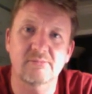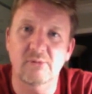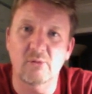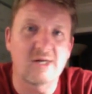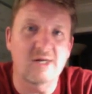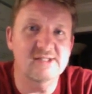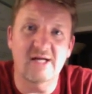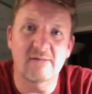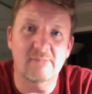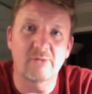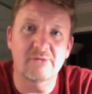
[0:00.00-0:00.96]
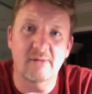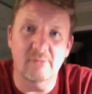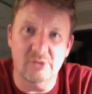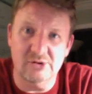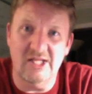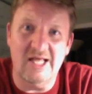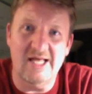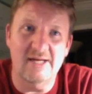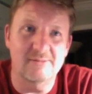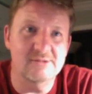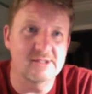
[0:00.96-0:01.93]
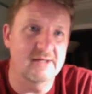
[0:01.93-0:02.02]
The right side of both numbers line
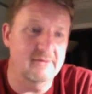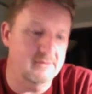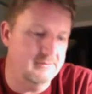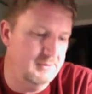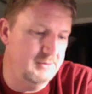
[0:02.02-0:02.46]
up together.